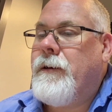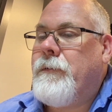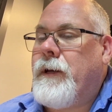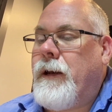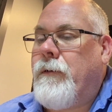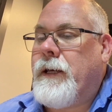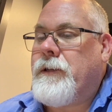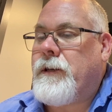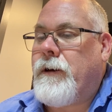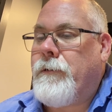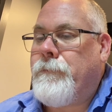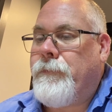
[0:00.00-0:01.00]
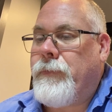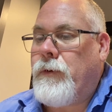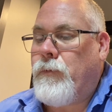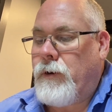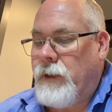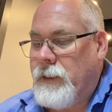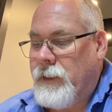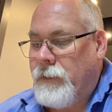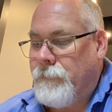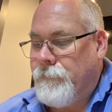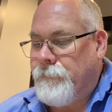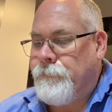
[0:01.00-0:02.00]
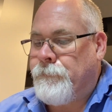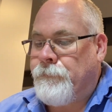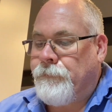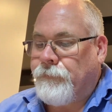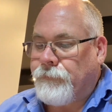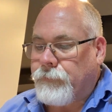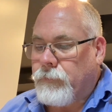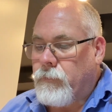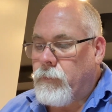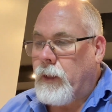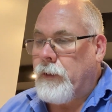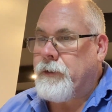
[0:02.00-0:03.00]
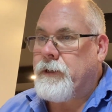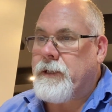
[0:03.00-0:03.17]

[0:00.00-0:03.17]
But anyway, so what I did to